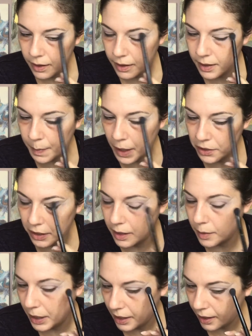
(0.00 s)
Especially in the
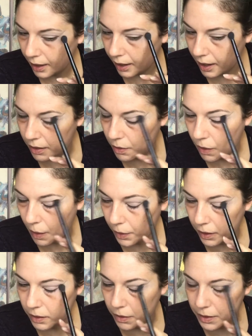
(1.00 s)
beginning. I knew I
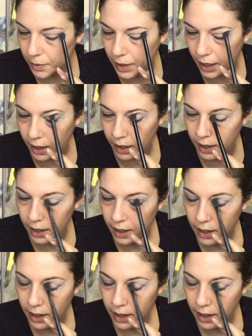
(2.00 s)
wouldn't use them then.